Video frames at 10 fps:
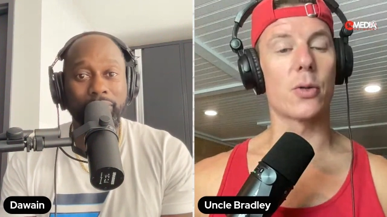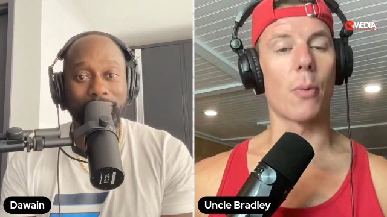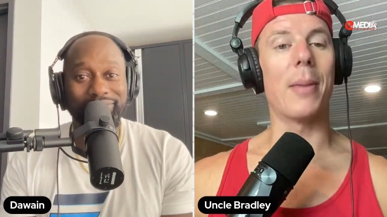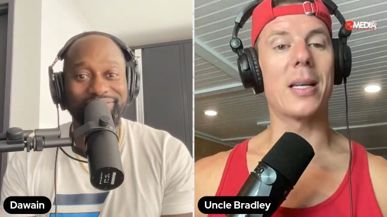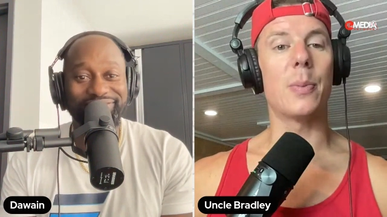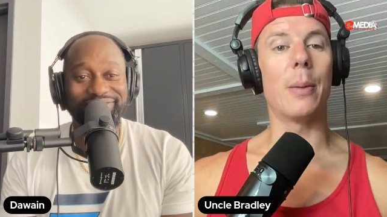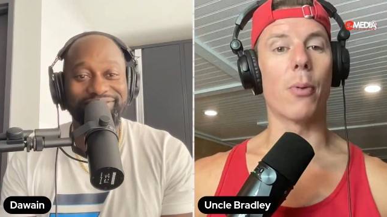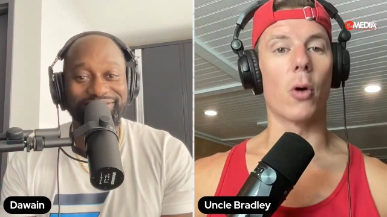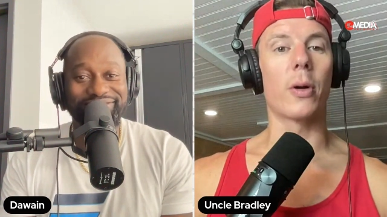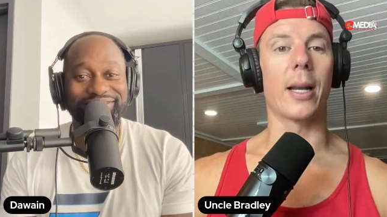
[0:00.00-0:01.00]
Speaker 1: were meant to be
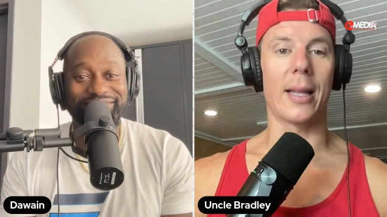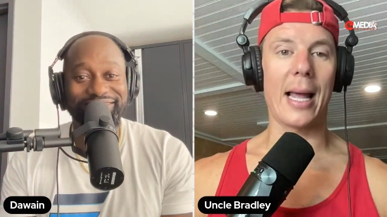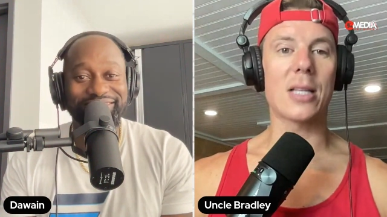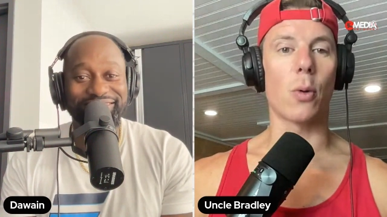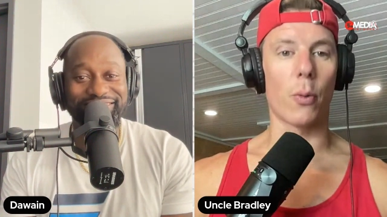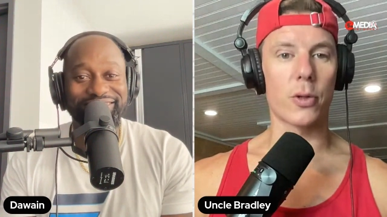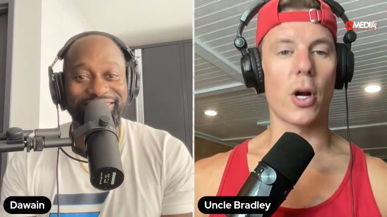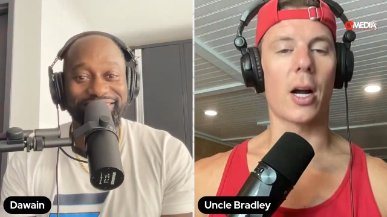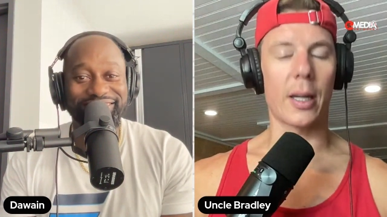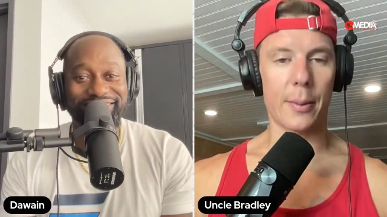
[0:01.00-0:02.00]
broken, and that's what we're
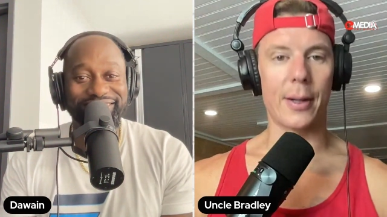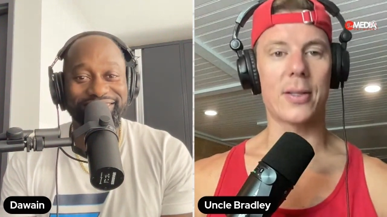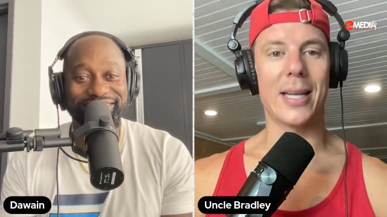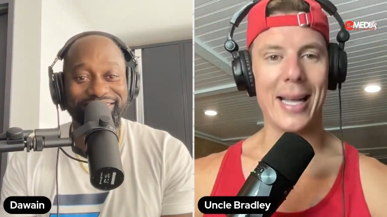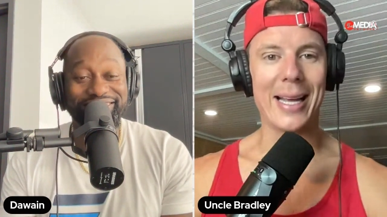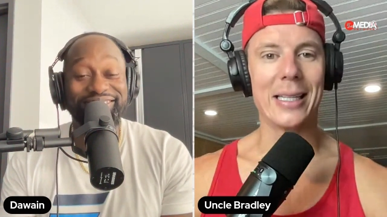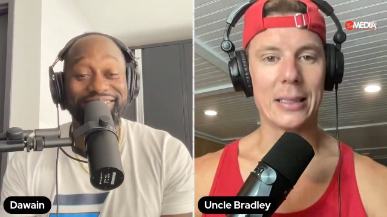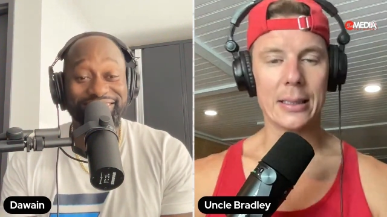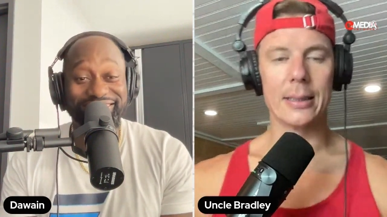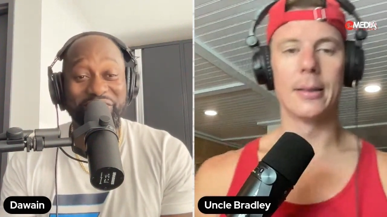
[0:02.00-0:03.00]
talking about today.
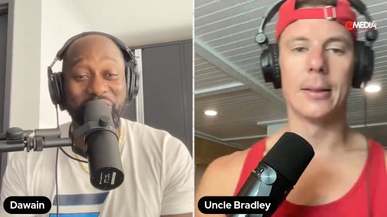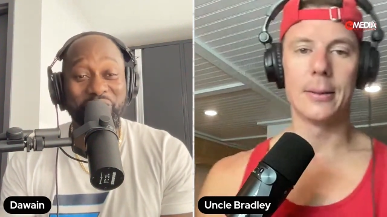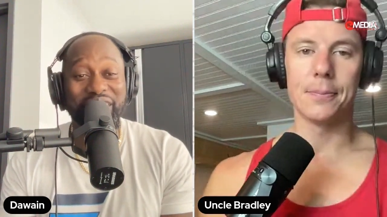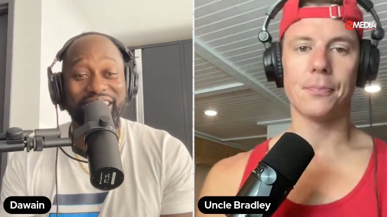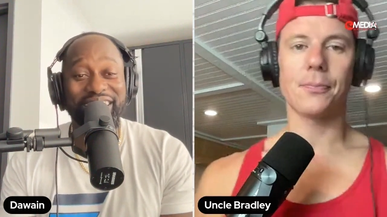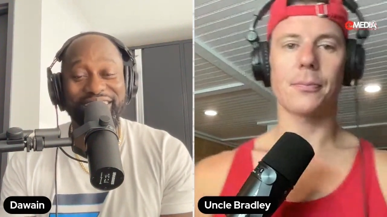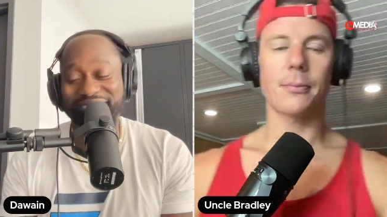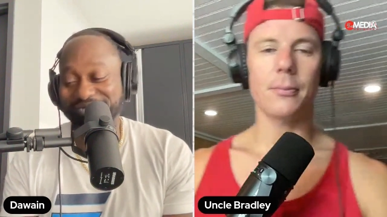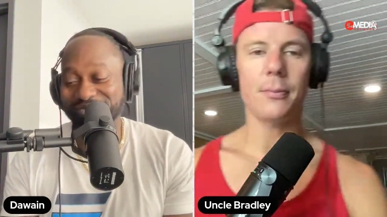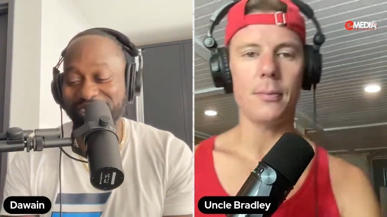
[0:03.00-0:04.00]

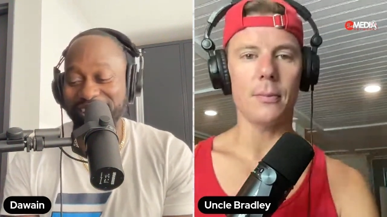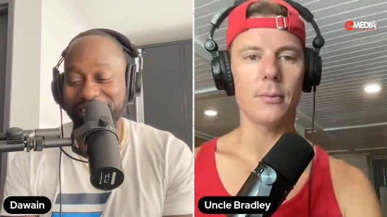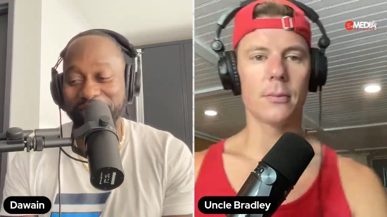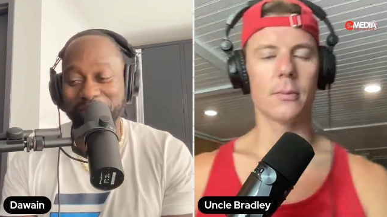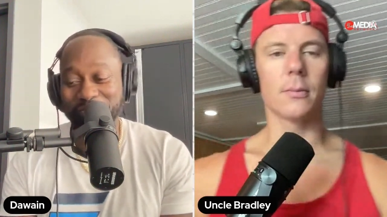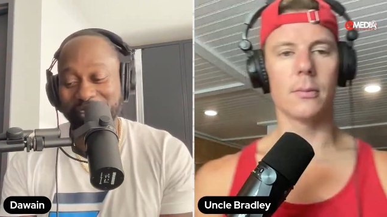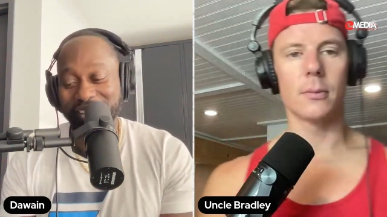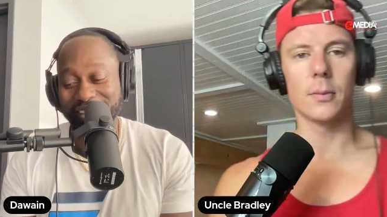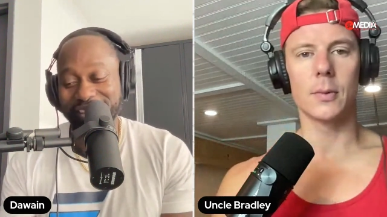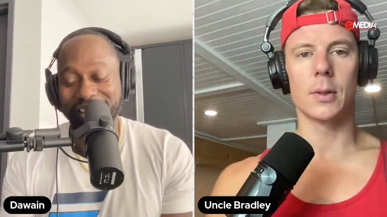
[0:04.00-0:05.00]
Speaker 2: Wow, wow.
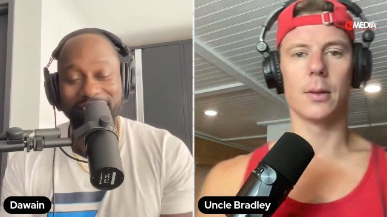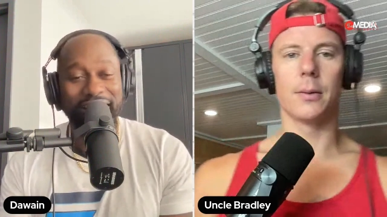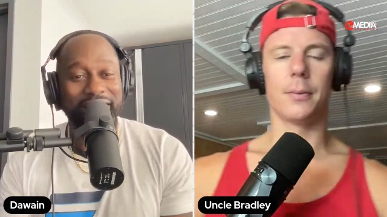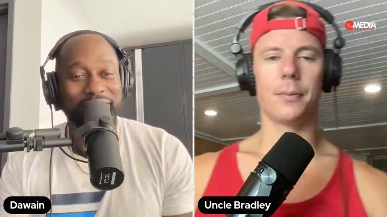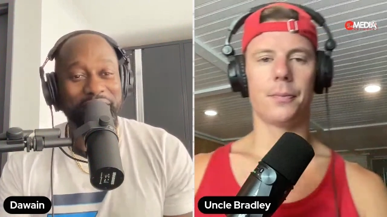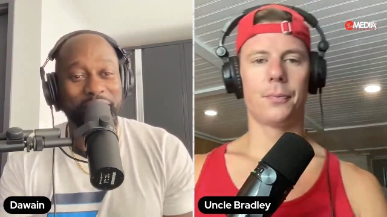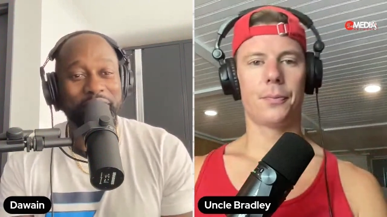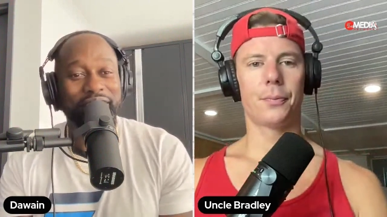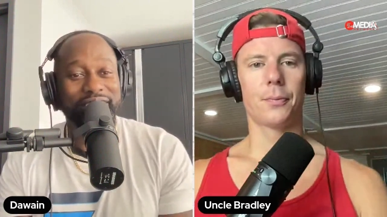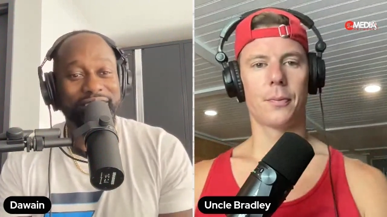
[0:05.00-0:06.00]
Yeah, I've
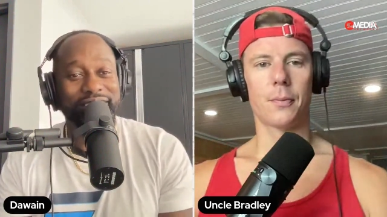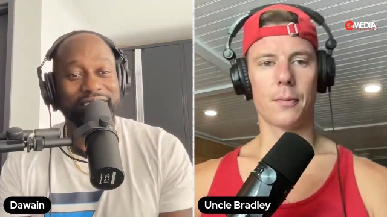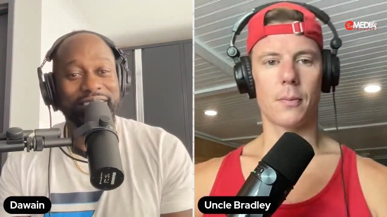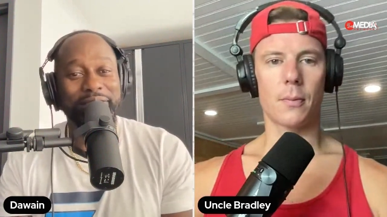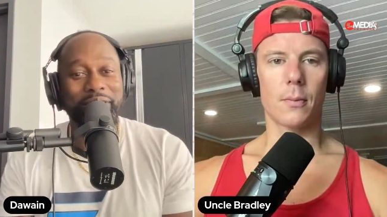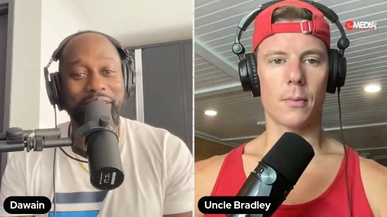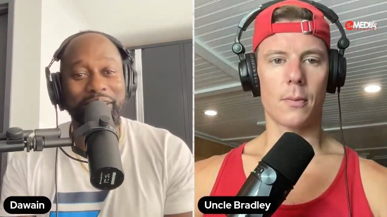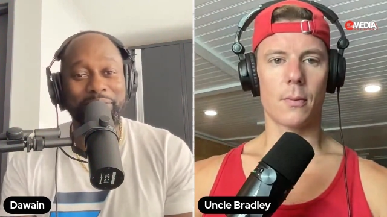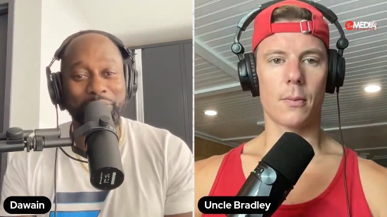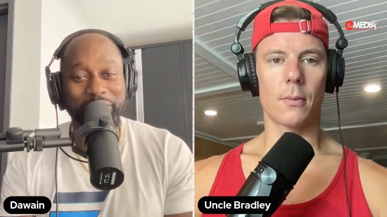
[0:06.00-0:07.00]
never done 60
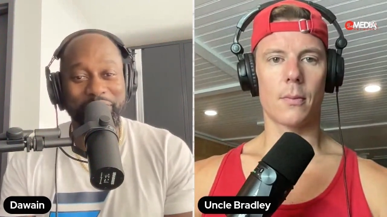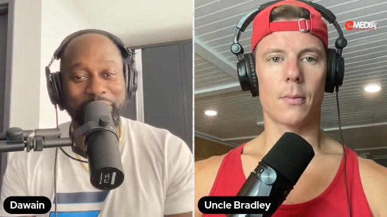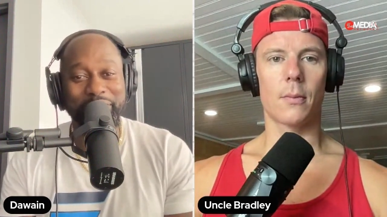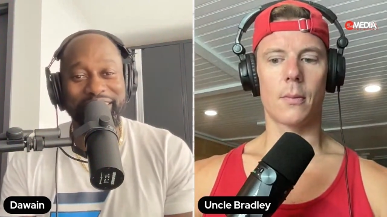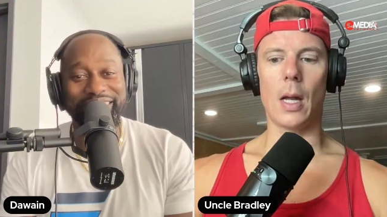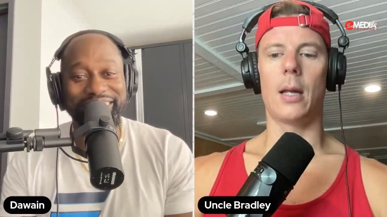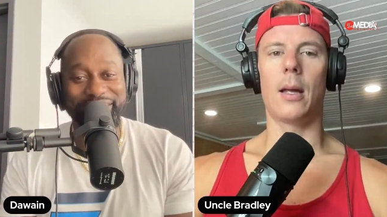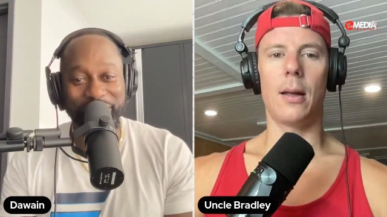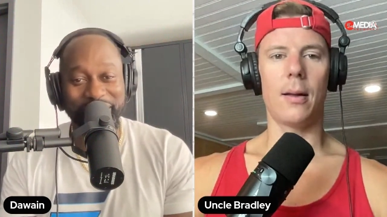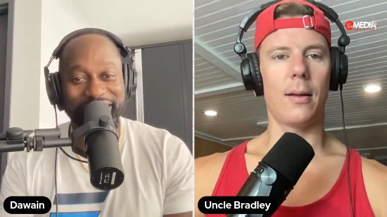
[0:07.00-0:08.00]
uh, push-ups in the
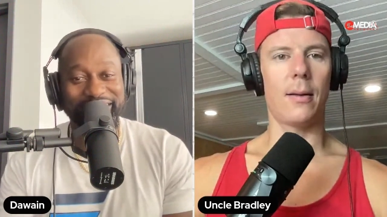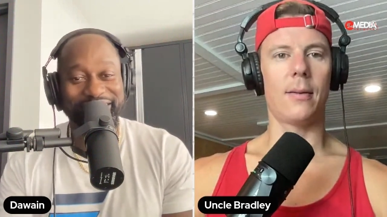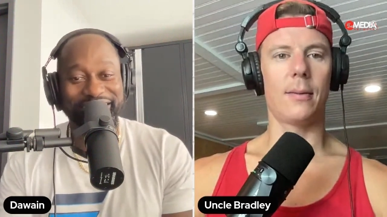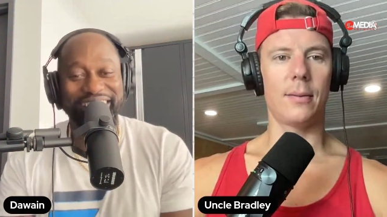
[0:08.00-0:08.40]
circuit just so